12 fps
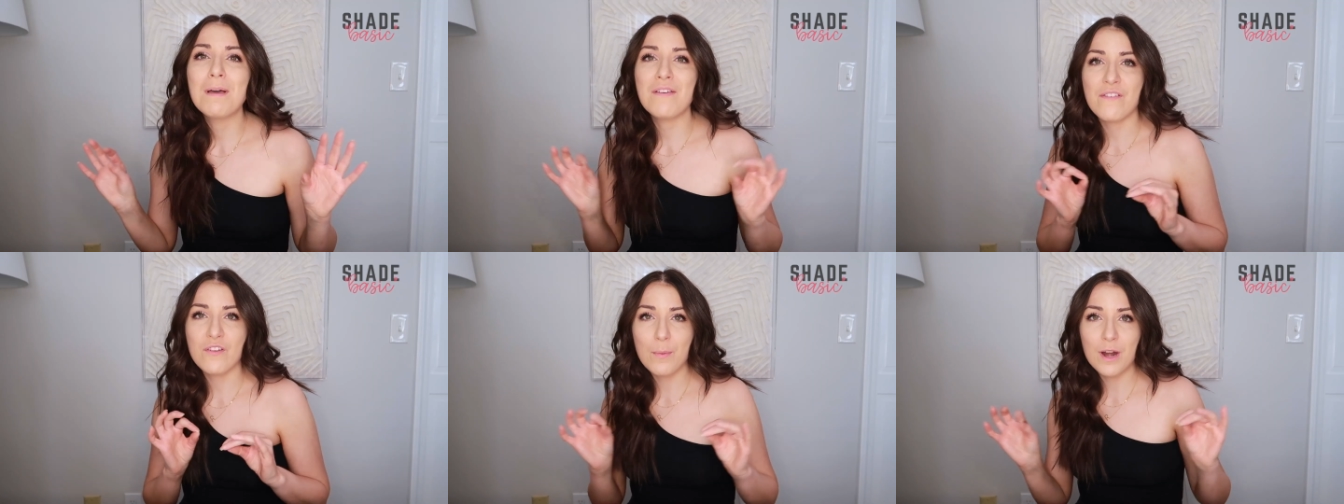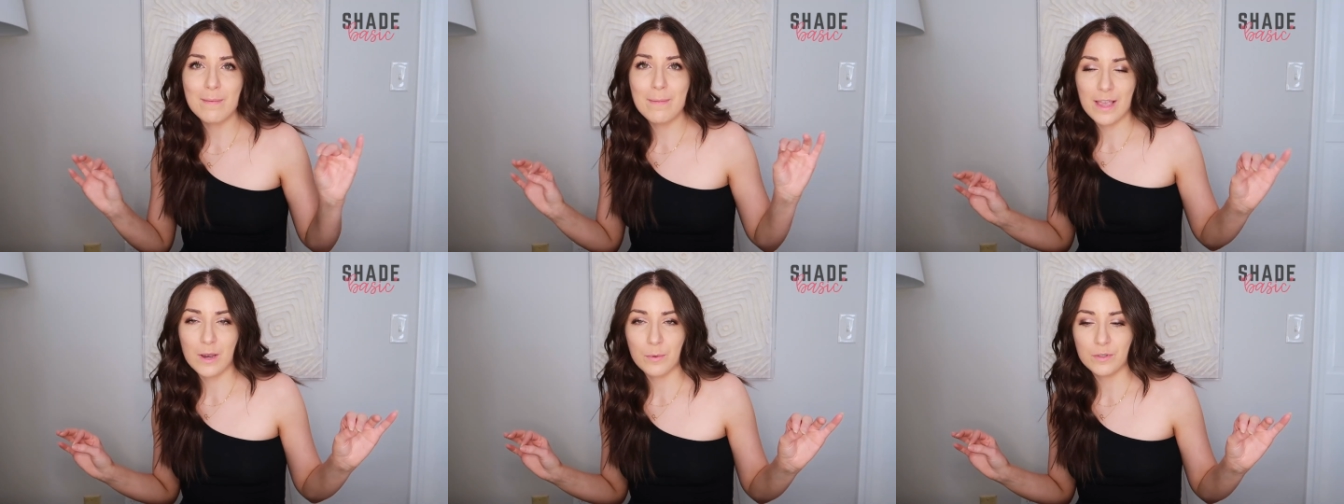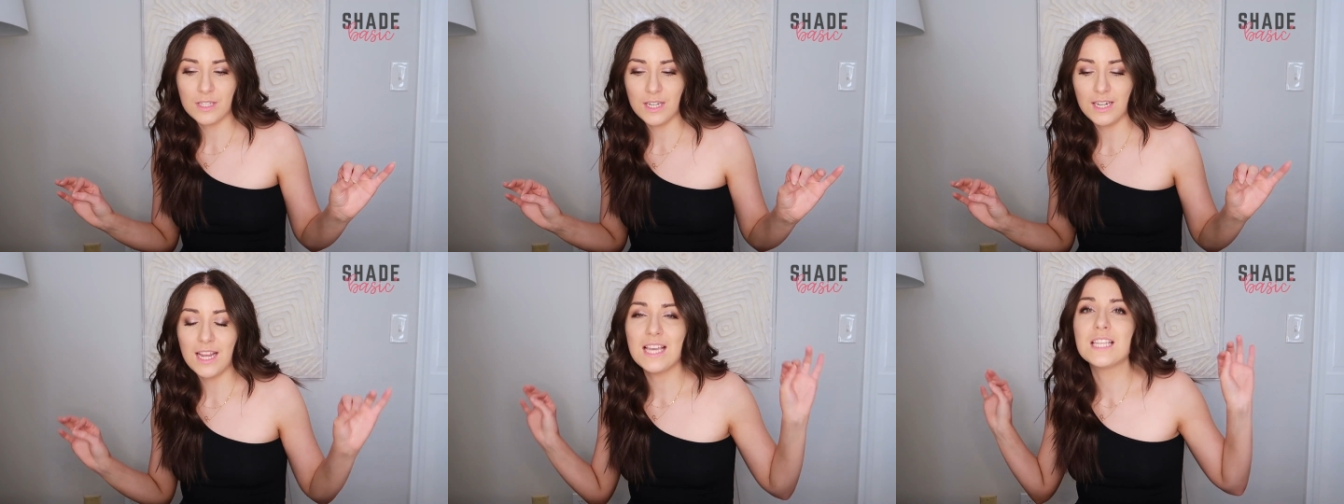My favorite part of my makeup
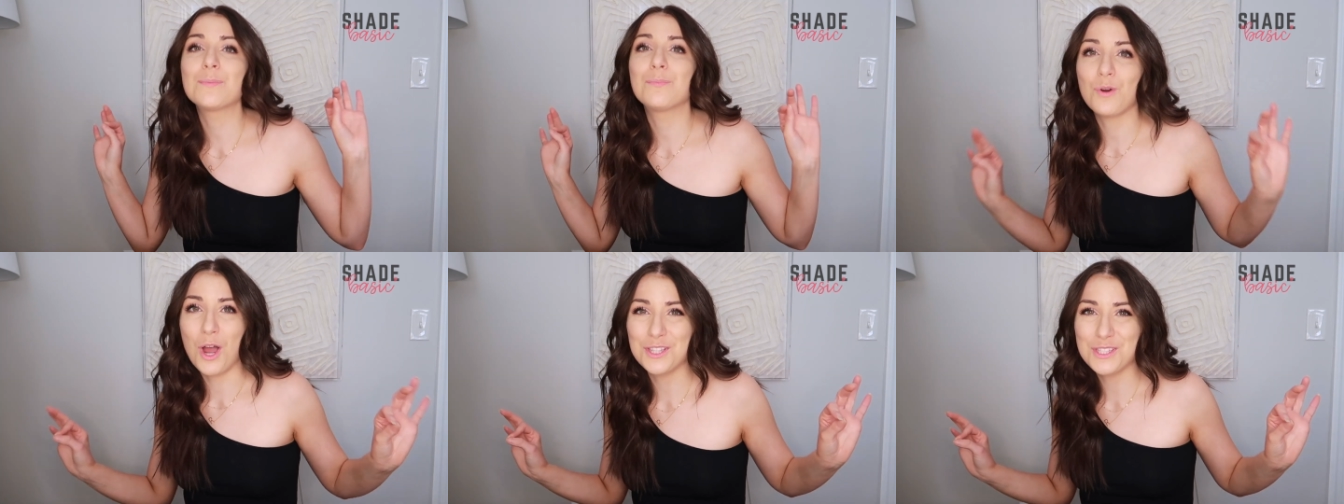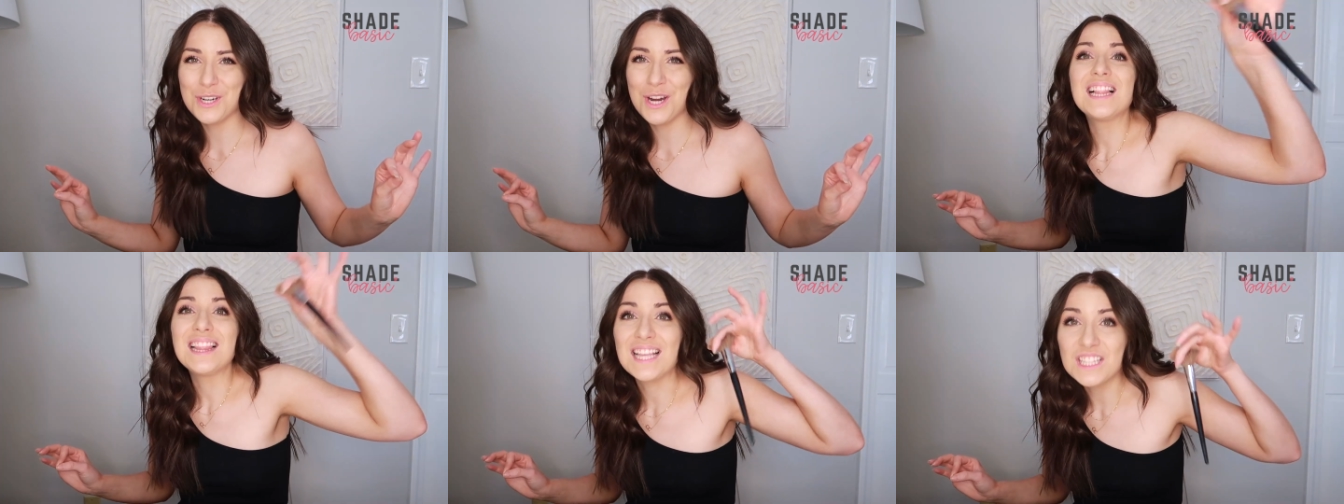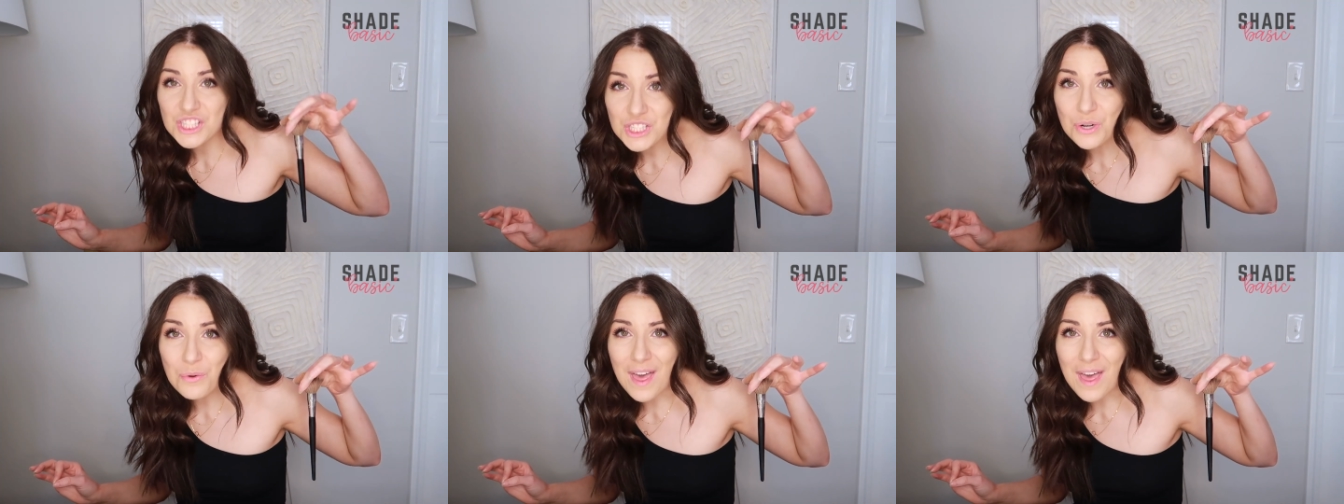routine is bronzer. Let's do